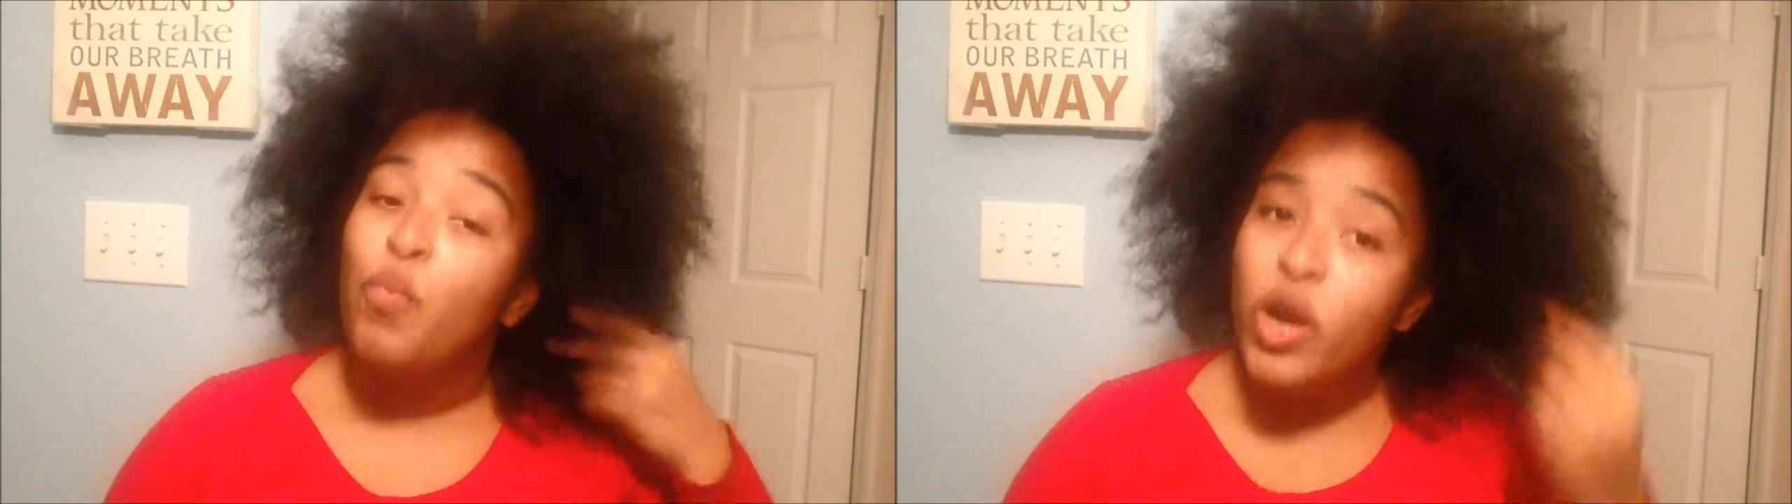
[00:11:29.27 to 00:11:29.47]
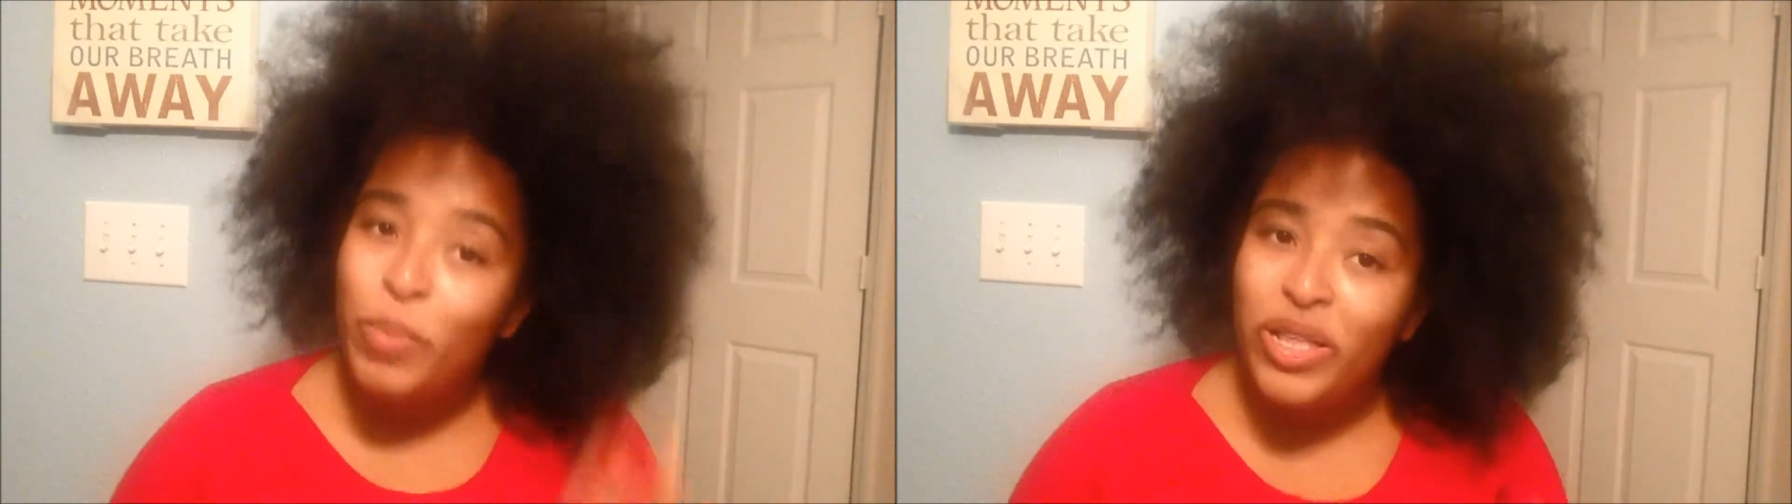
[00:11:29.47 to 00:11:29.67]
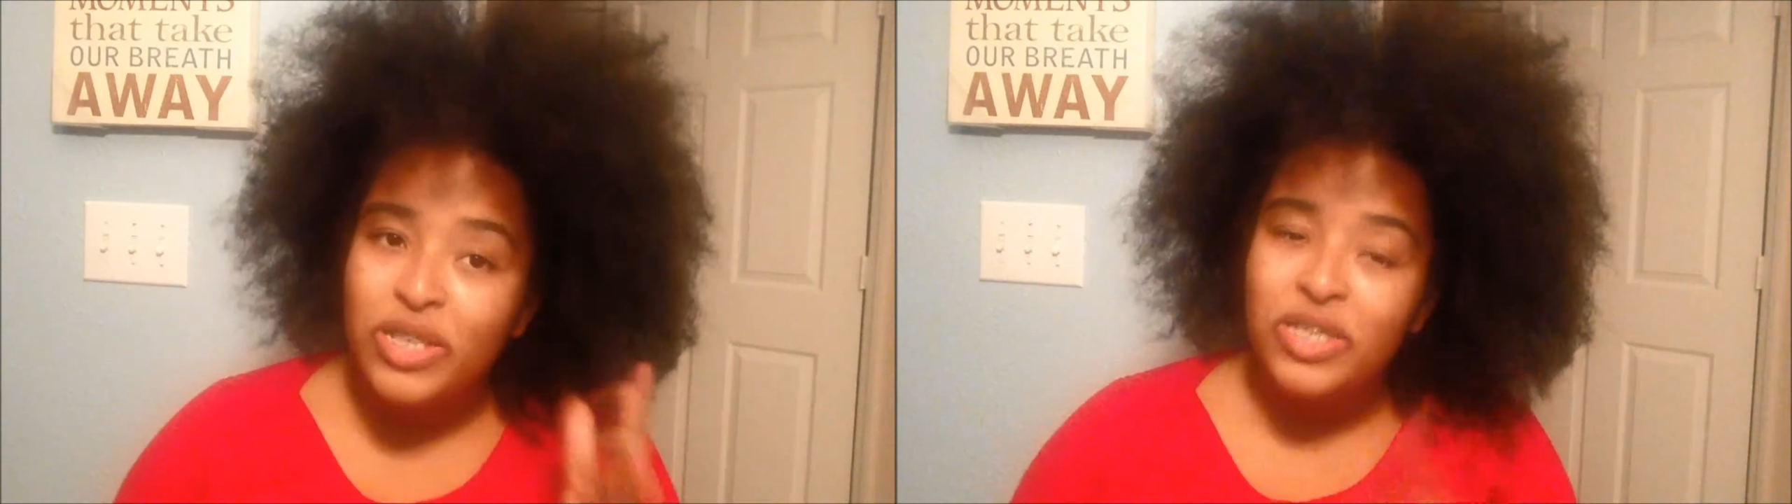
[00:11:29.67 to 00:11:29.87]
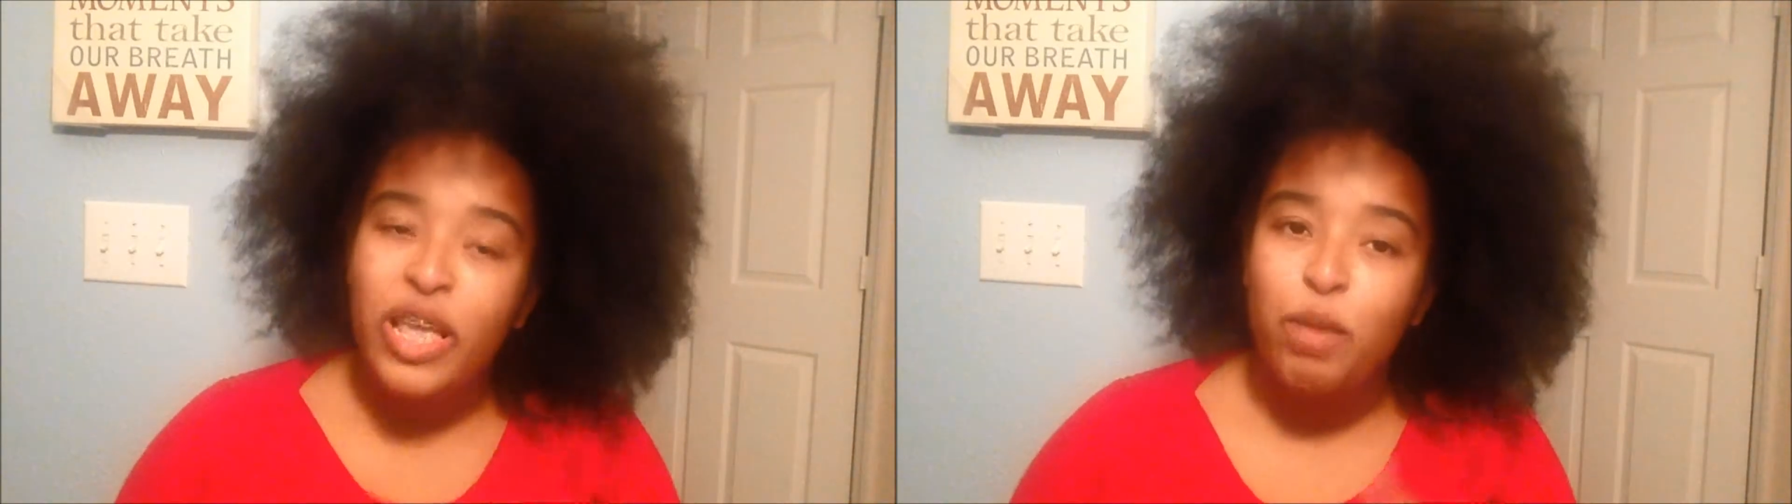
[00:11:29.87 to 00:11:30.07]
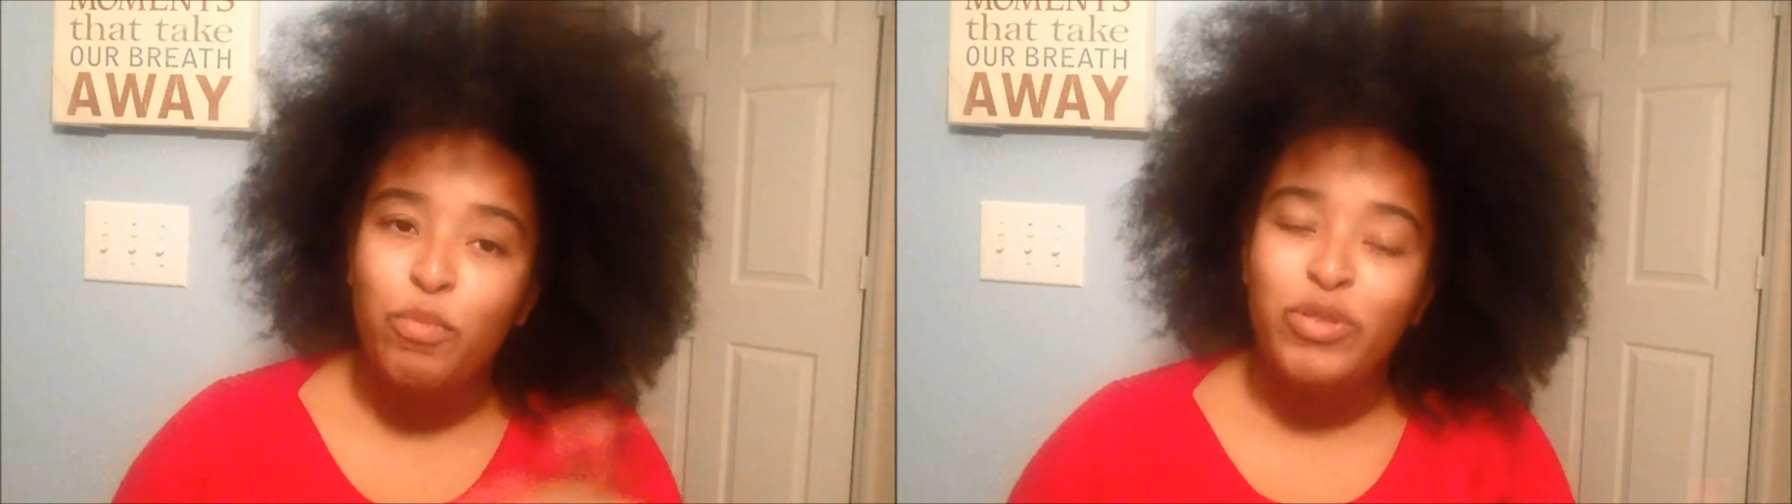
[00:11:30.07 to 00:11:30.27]
will be the
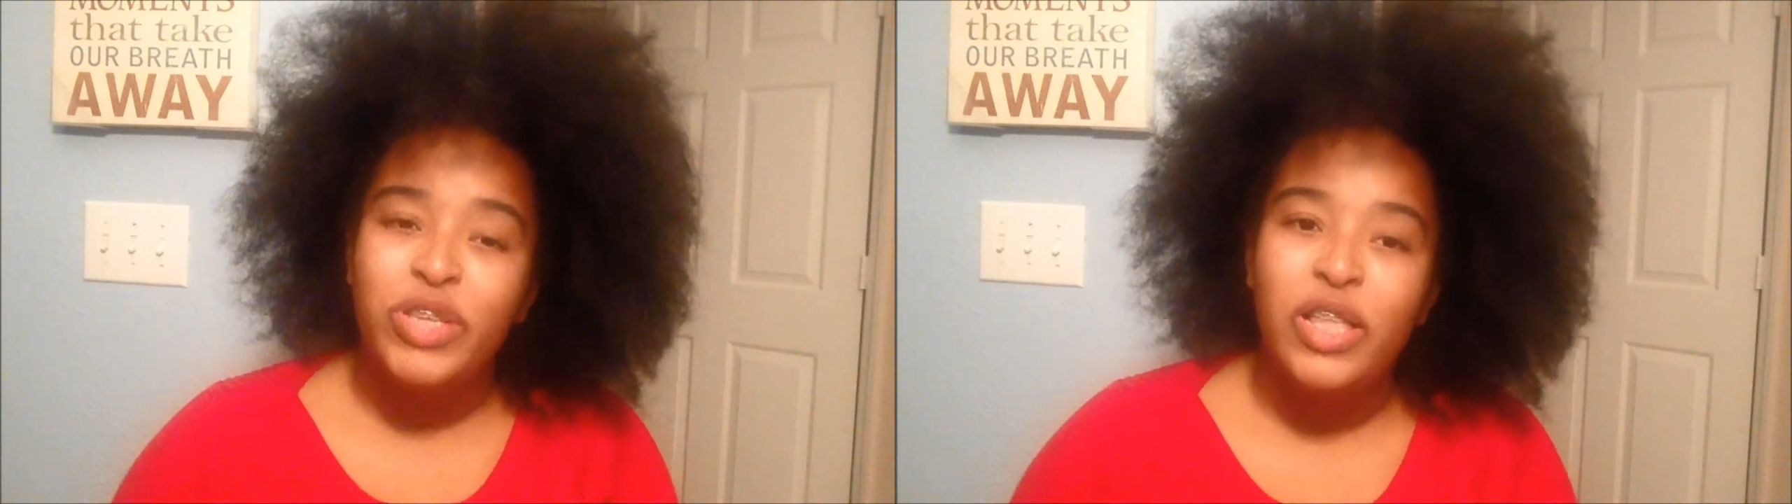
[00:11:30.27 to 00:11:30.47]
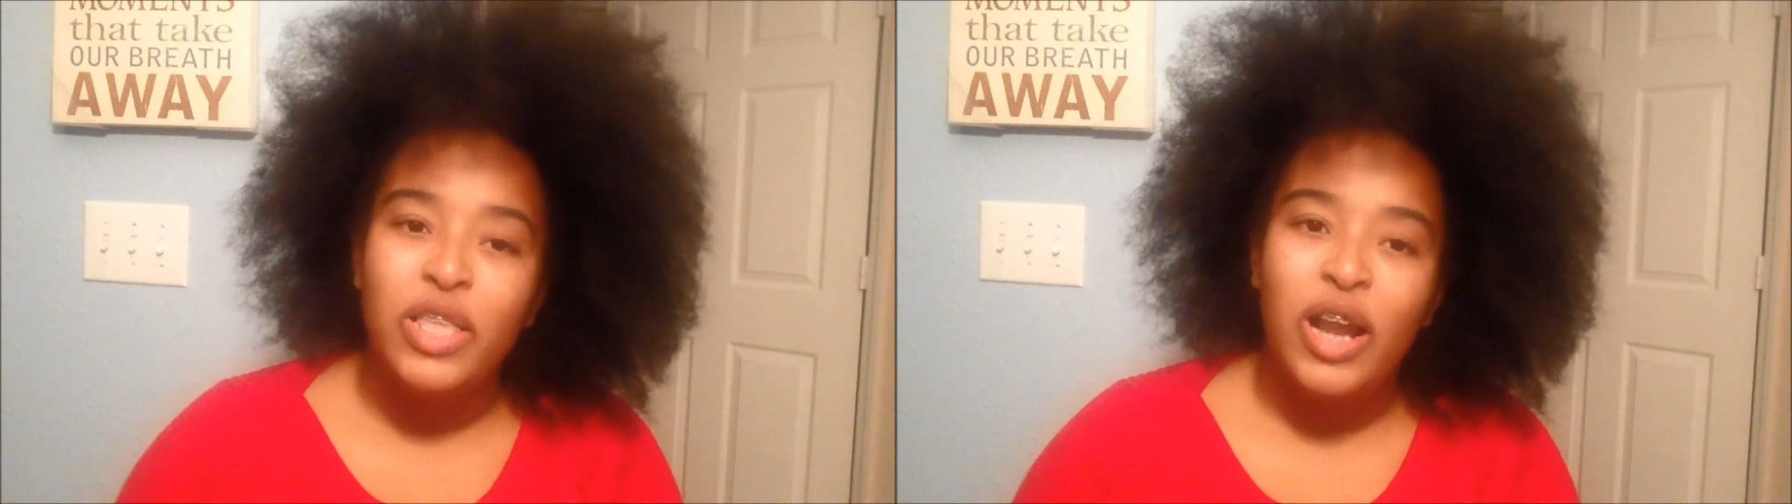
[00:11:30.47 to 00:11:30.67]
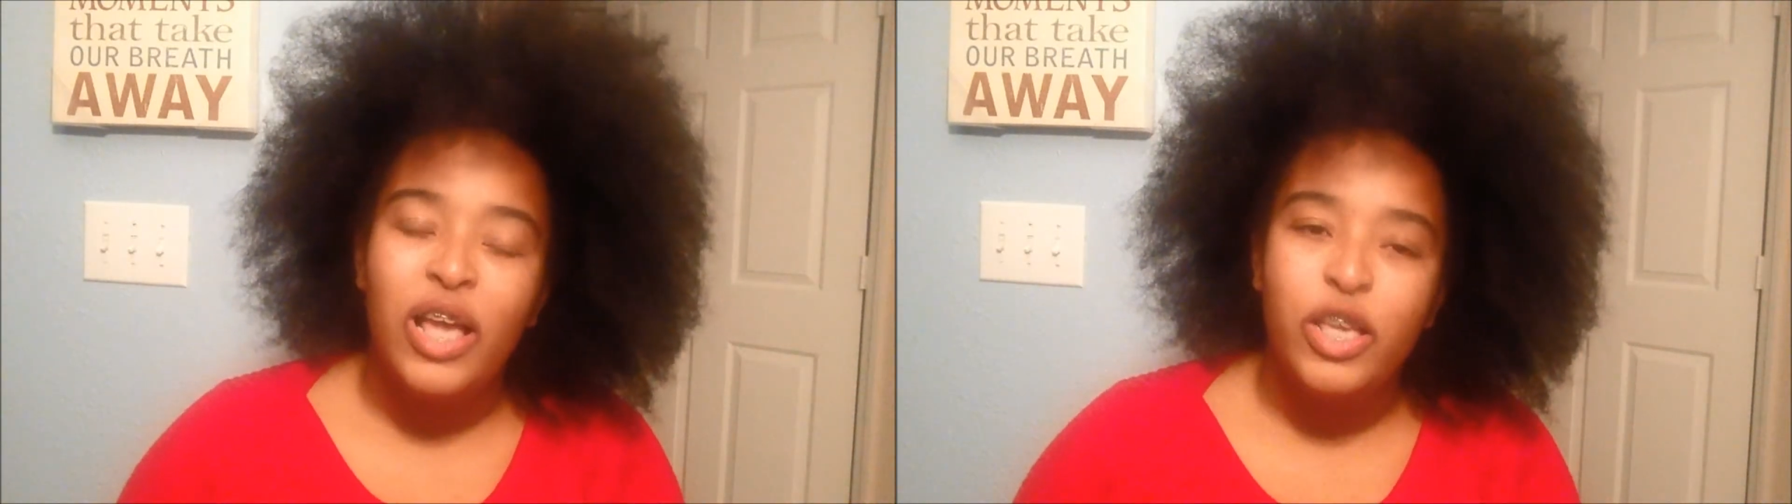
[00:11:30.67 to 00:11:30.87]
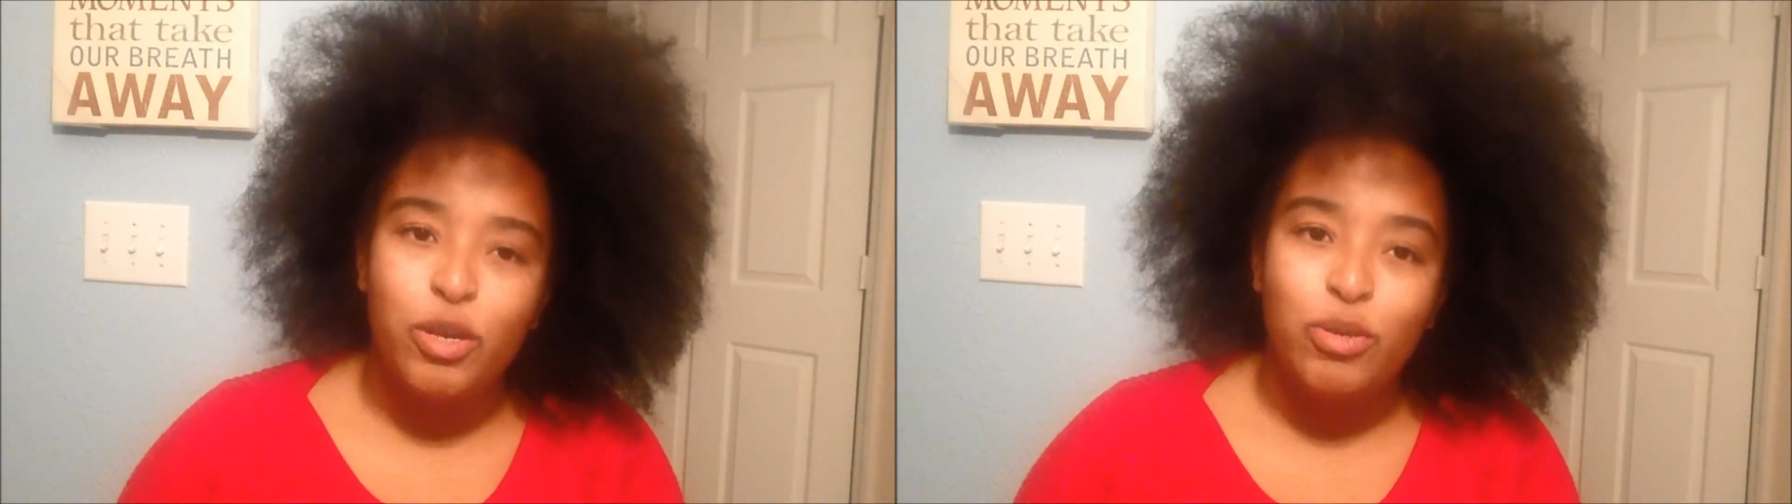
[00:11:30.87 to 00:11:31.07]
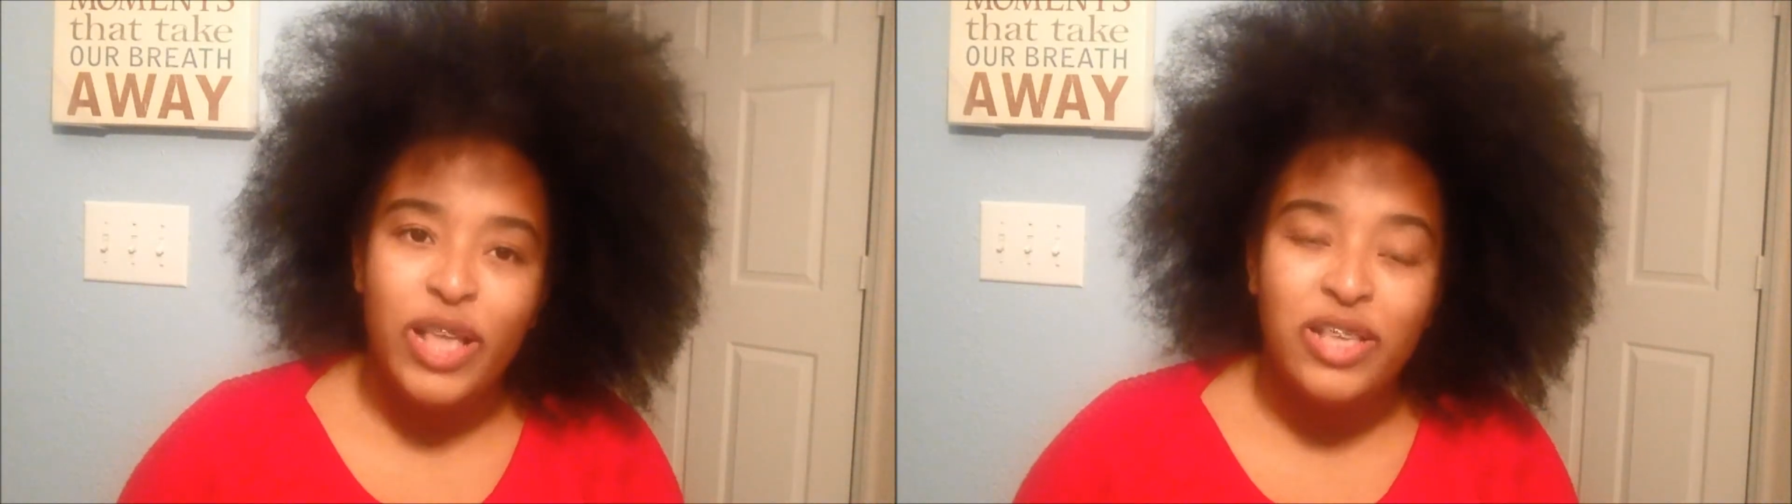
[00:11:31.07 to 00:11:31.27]
same routine that I use